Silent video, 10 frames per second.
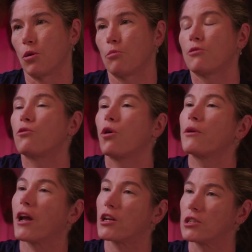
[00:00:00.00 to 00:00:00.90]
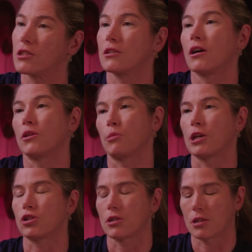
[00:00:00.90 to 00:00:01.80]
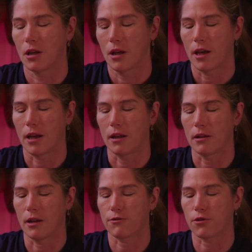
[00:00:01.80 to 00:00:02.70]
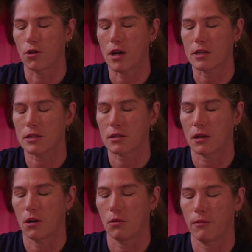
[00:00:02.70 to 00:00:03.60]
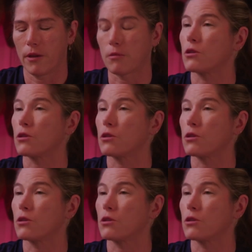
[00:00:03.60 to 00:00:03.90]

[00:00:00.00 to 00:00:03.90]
before we actually did it on the patient. And for us, that was